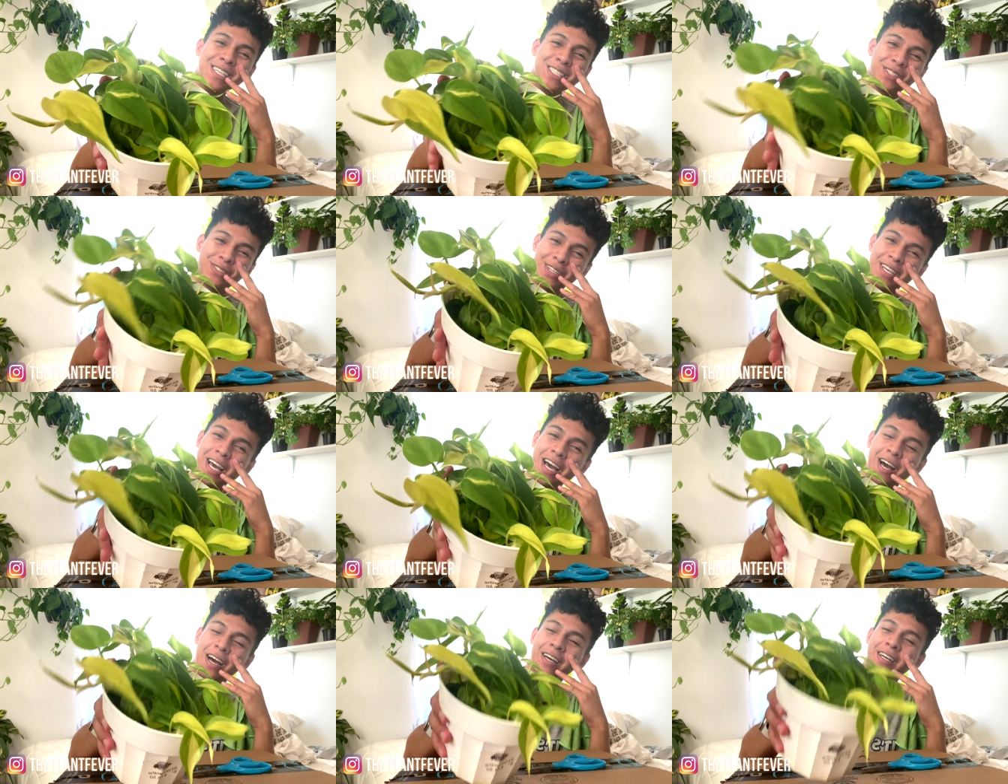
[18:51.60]
so
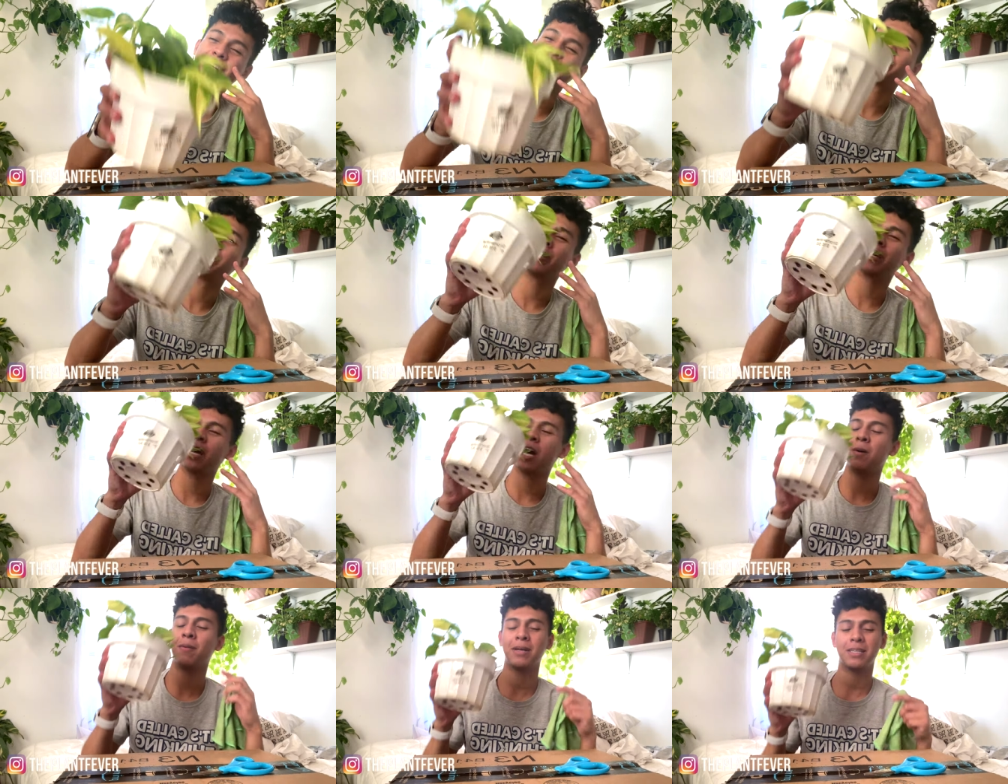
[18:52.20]
yeah, but
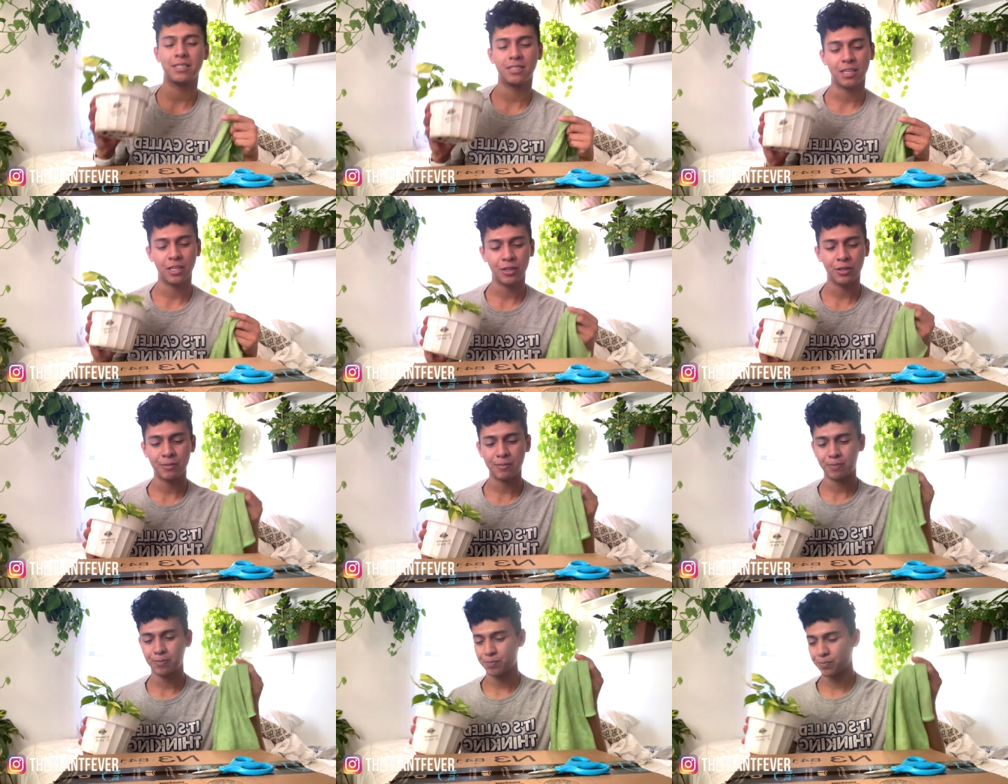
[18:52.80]
yeah, on my
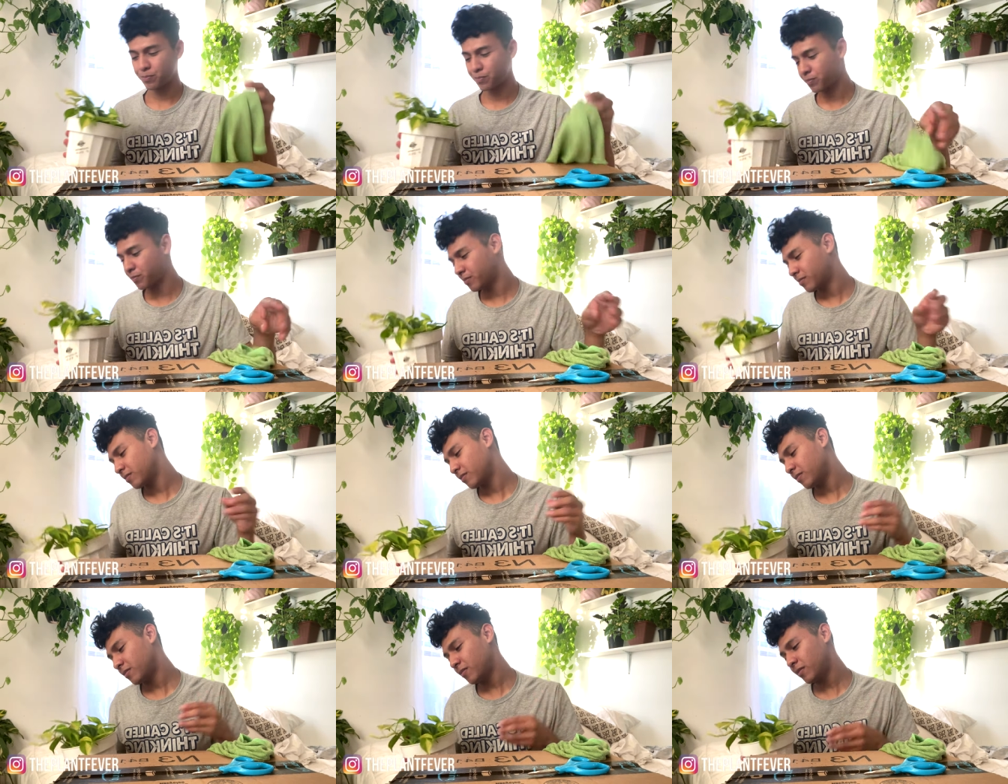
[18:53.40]
cellar,
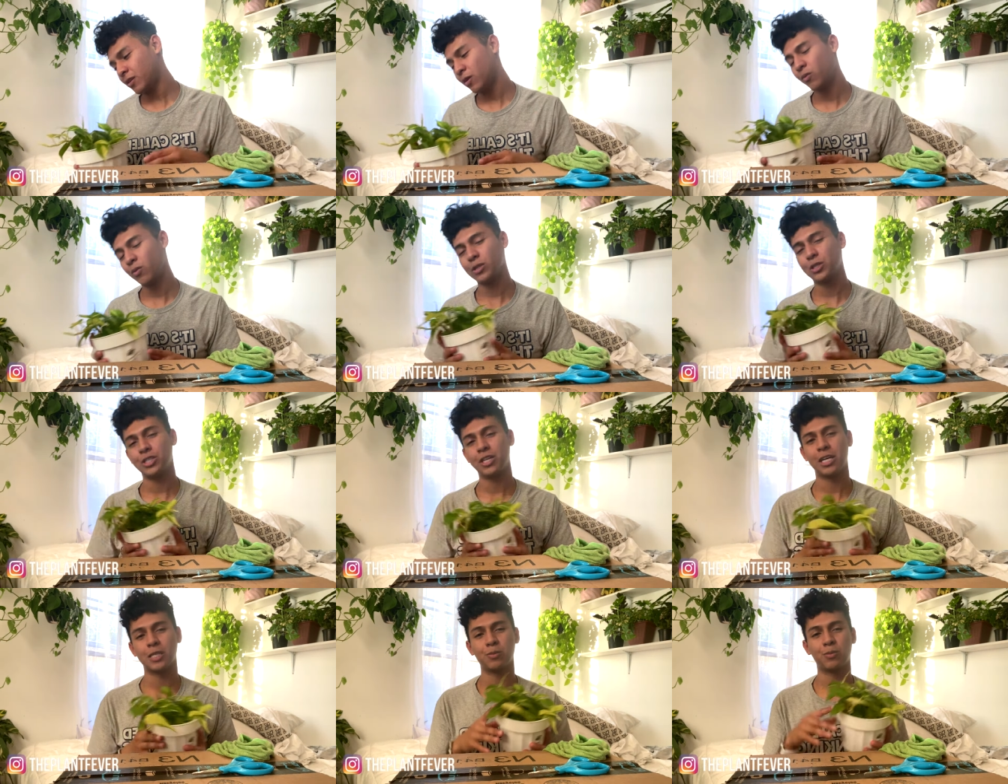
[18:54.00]
when
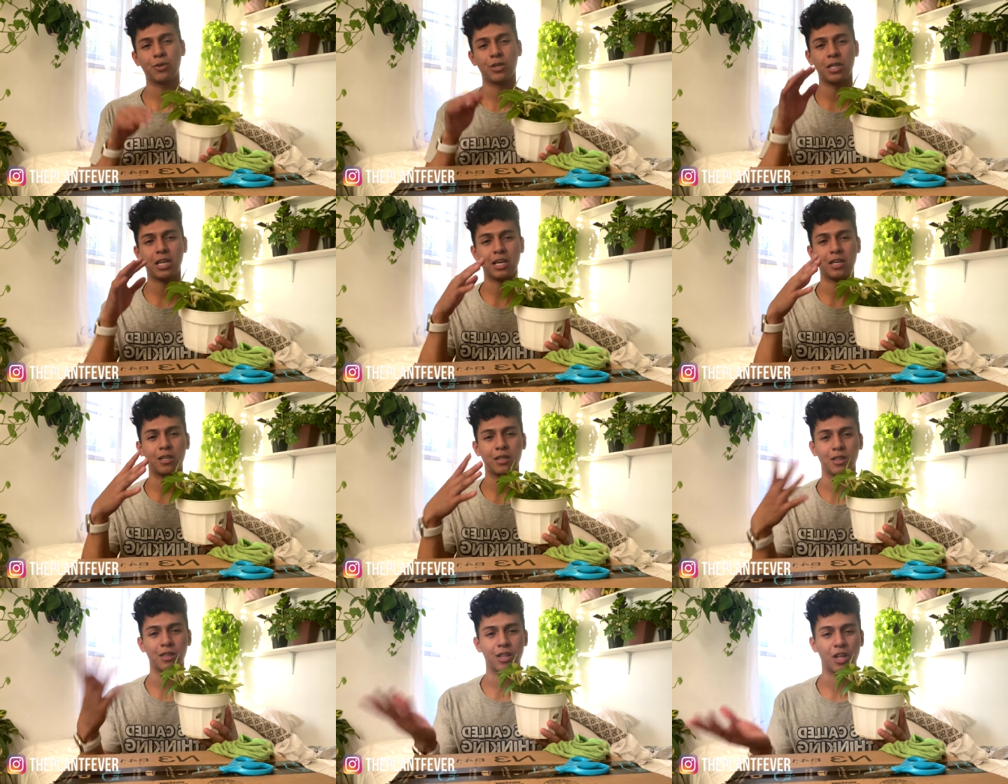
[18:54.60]
she gets more
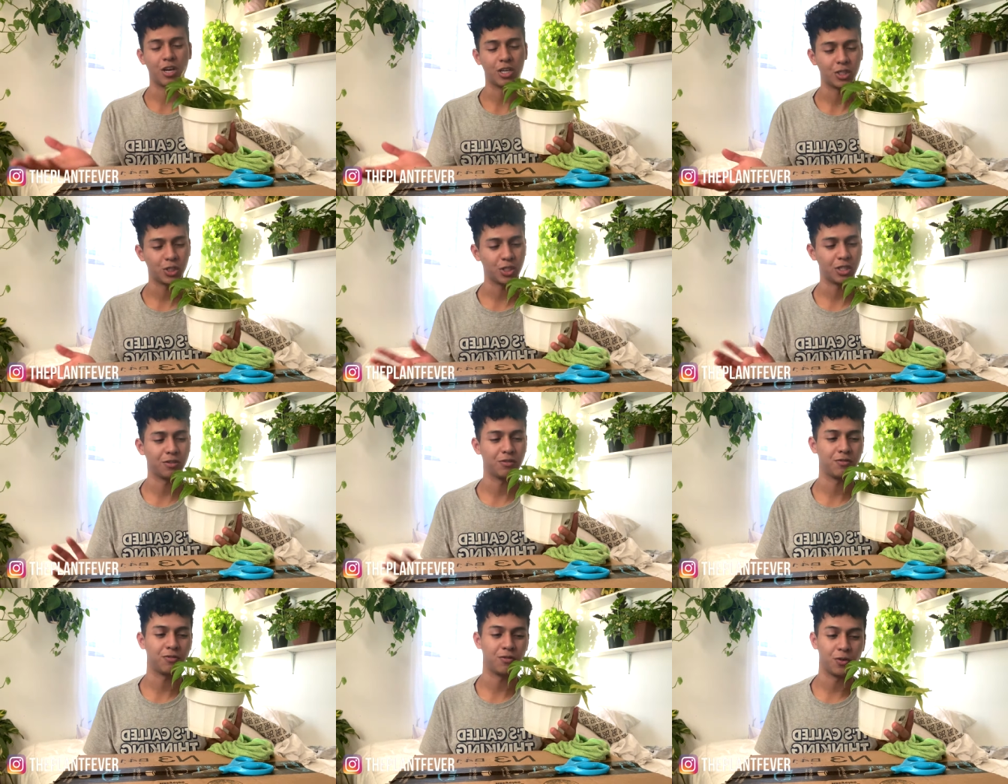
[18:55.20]
like lush
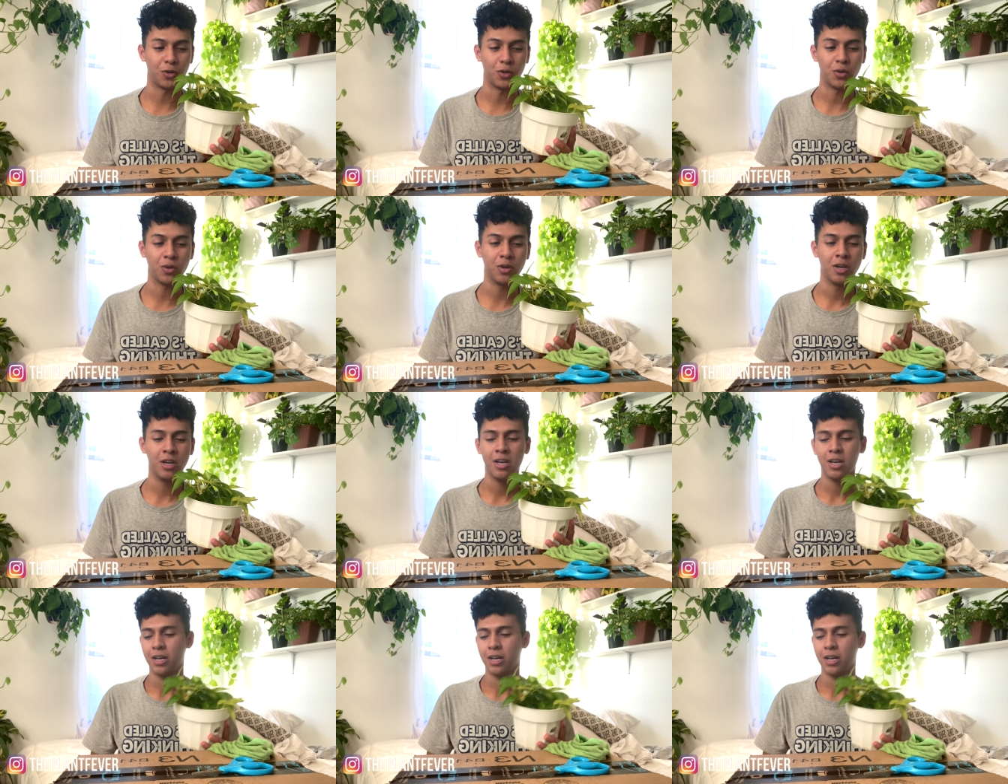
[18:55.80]
and full